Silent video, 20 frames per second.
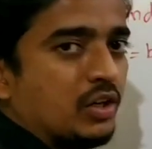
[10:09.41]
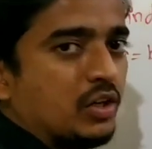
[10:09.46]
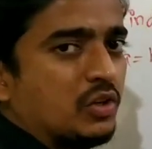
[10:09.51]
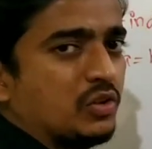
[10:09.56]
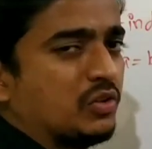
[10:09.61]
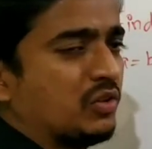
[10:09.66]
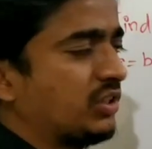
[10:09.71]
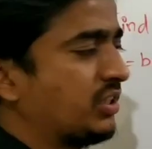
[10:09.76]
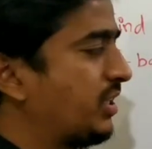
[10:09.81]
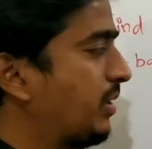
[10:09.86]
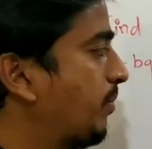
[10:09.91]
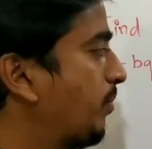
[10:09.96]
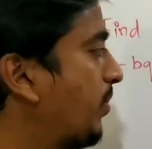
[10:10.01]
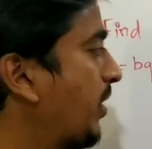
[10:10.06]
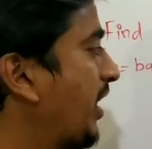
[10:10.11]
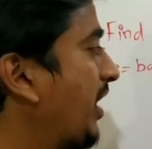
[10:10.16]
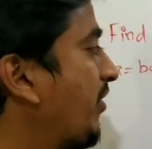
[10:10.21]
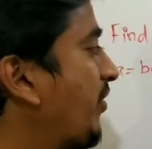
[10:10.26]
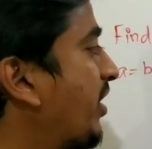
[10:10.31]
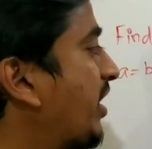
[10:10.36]
So
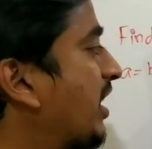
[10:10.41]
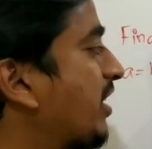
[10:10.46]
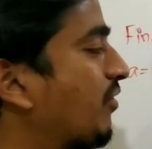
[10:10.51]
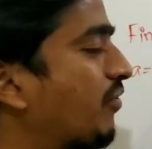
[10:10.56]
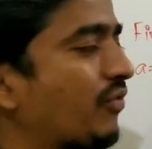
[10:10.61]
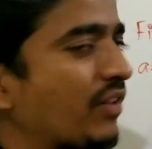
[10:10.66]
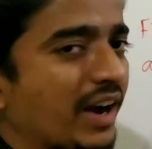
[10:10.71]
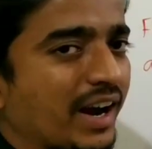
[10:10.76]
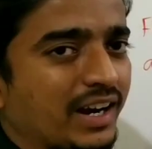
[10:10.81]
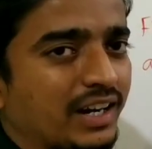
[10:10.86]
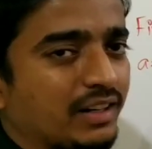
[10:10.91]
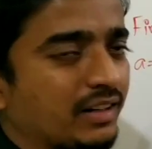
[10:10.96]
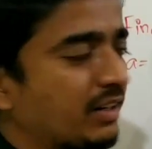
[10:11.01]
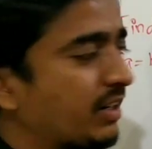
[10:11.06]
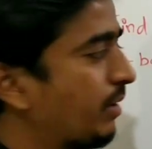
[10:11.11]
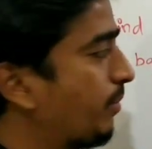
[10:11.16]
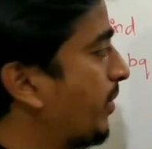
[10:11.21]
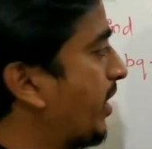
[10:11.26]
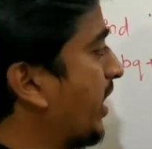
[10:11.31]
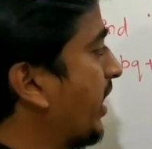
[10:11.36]
simply we can find
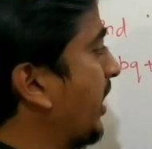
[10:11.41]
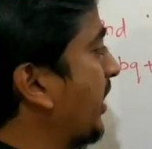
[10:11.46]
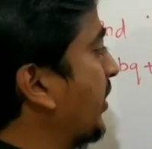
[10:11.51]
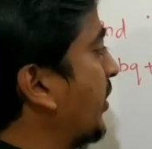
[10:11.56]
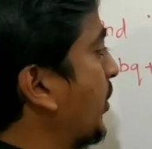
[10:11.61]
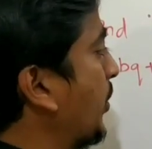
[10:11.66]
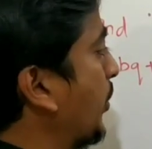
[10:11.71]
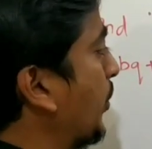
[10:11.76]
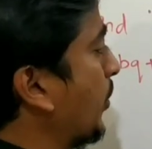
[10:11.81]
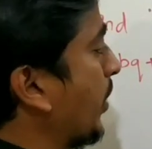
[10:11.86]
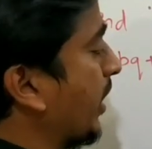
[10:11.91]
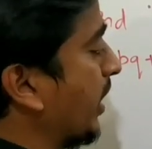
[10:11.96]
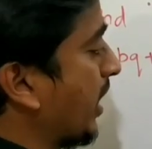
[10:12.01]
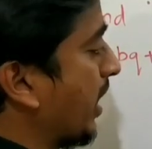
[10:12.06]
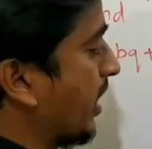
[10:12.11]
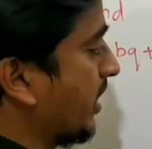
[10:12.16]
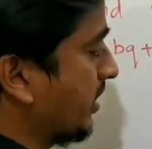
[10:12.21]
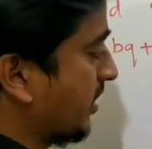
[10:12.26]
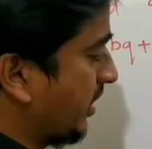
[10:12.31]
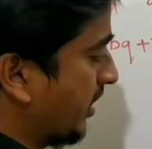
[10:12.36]
remaining q and
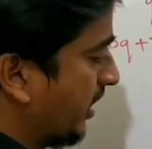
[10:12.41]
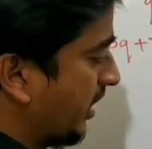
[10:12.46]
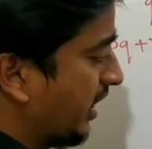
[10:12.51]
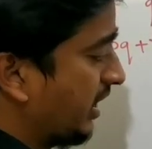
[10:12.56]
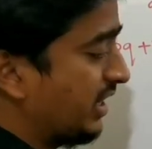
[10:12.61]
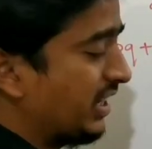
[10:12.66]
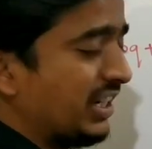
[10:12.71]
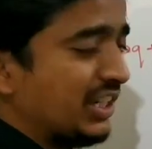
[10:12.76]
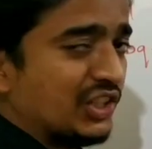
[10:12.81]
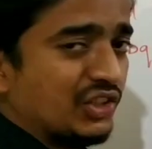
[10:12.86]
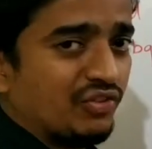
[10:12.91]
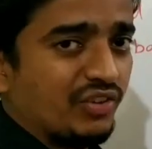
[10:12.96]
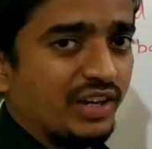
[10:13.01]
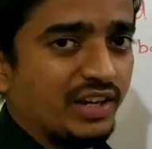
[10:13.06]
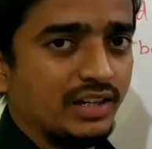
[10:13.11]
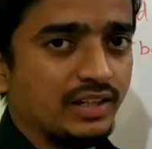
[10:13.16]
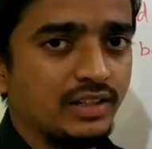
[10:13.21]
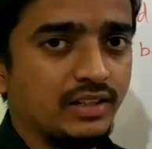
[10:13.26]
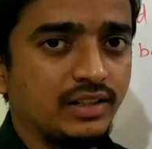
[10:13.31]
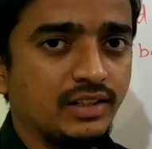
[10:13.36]
r's in this
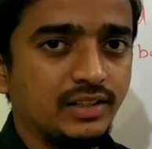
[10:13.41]
way.